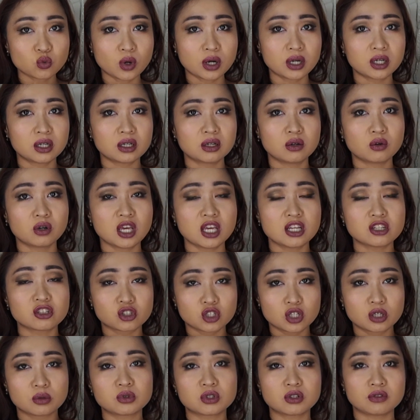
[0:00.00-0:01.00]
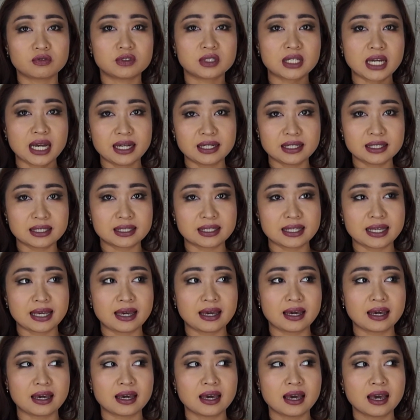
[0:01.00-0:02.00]
one, in terms of
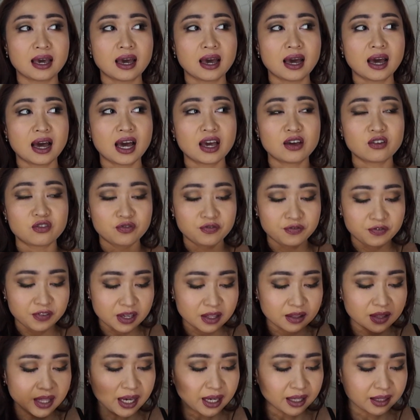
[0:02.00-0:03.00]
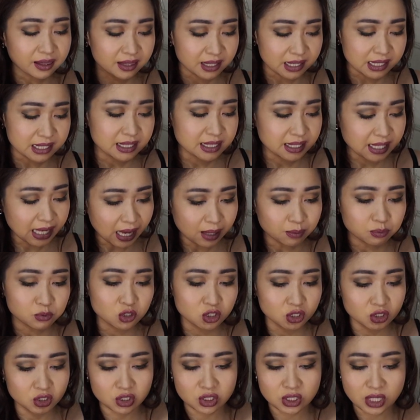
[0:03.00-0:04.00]
dancing, I feel like this
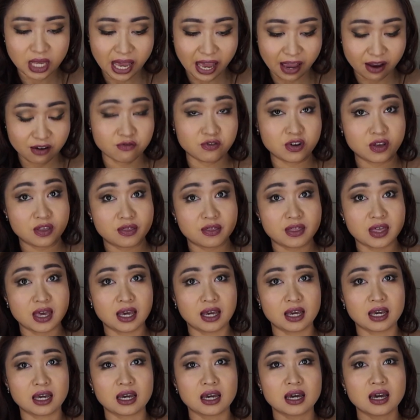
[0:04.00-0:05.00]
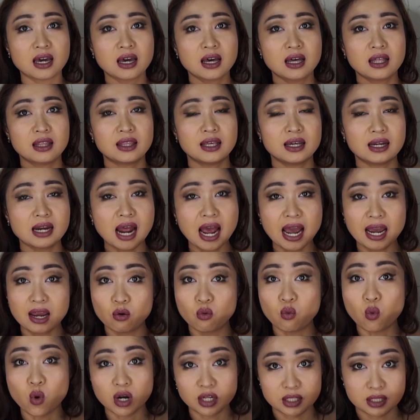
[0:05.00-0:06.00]
captures everything that I
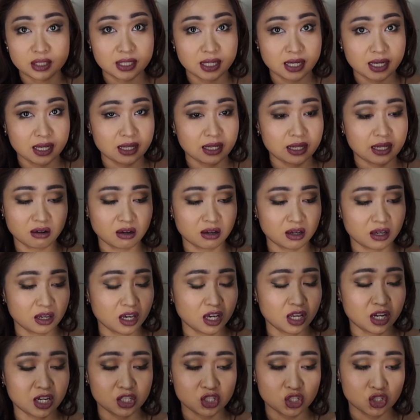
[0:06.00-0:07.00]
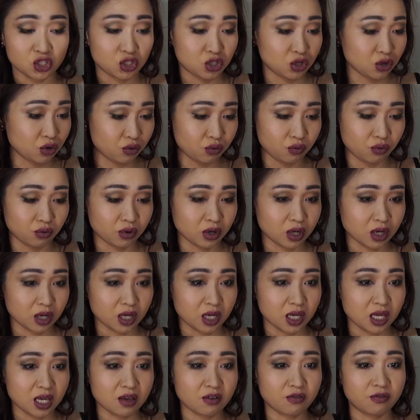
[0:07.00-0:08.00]
wanted in a shoe.
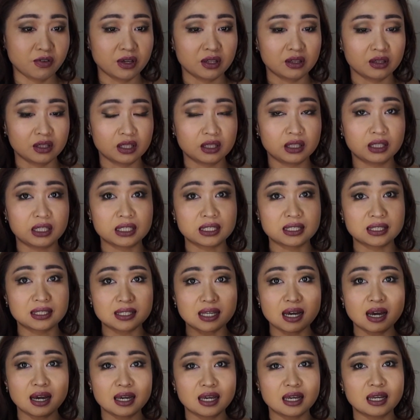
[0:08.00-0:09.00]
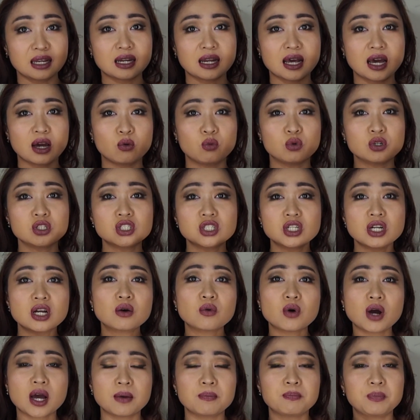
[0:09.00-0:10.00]
Even the design. I wish
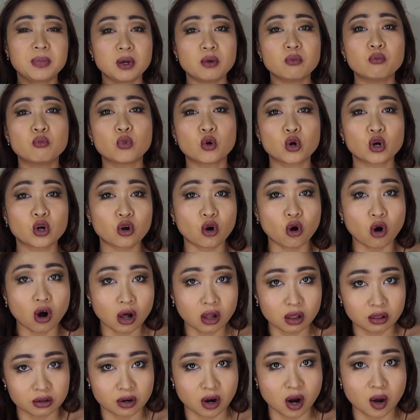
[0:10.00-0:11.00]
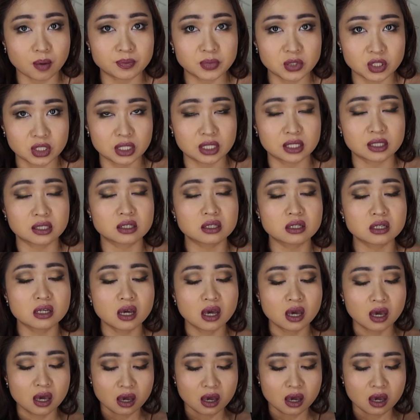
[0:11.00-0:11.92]
there had been more color options,